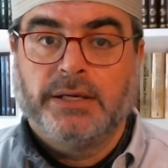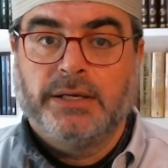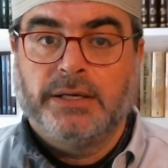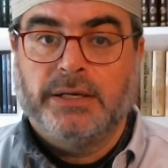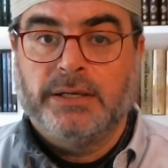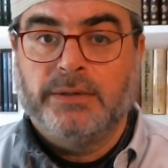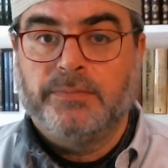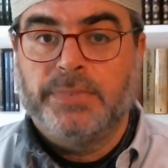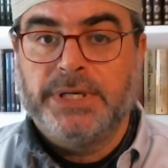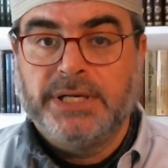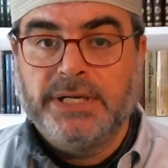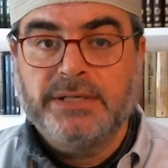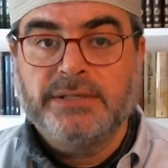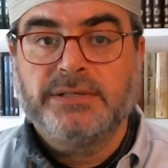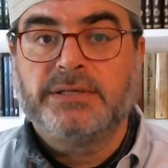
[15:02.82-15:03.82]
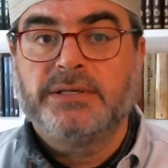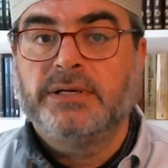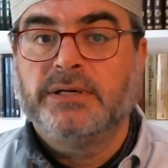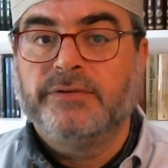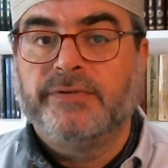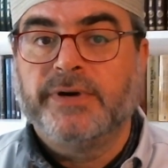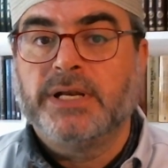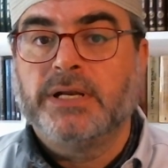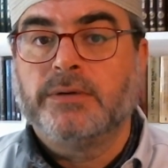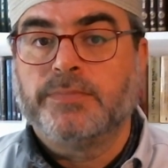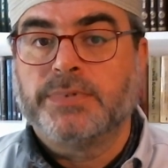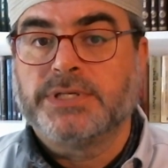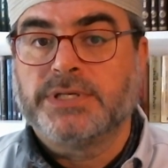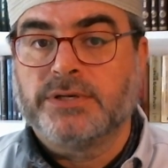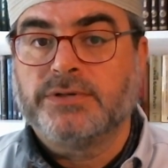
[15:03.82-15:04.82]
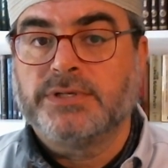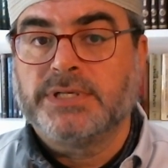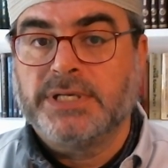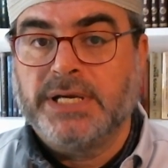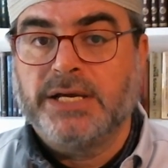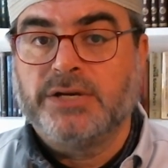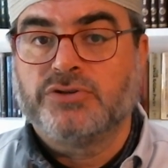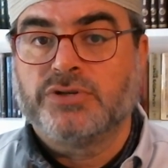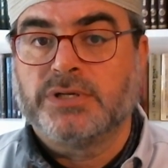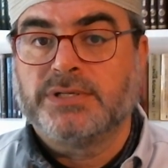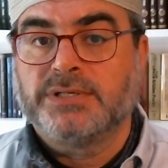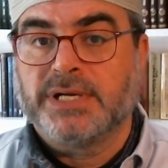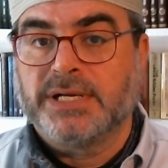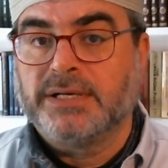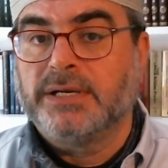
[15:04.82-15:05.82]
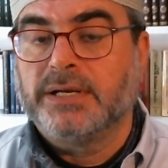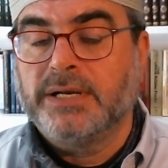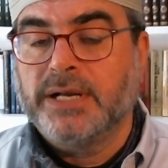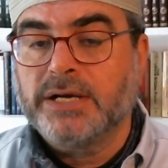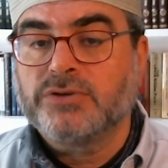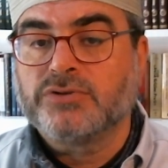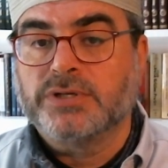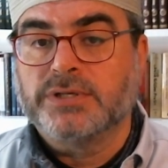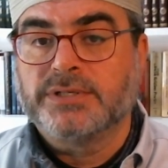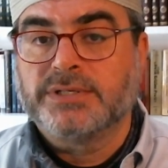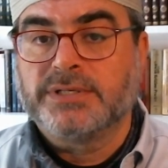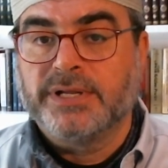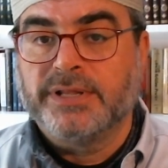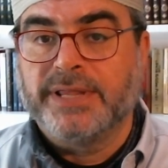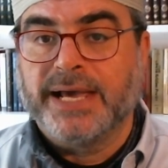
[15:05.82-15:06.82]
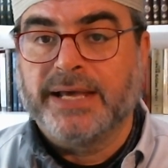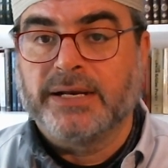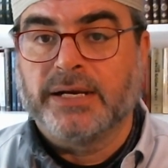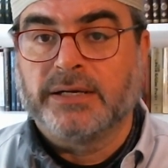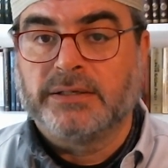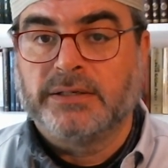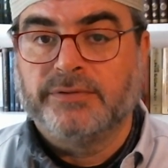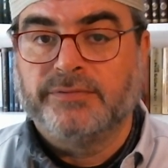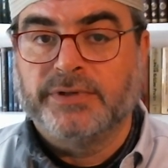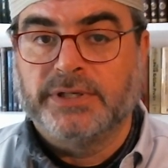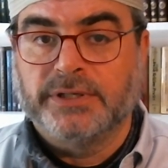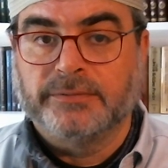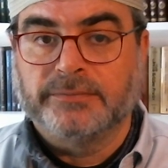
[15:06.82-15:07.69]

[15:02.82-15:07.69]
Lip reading: it begins to develop associations and connections to that activity.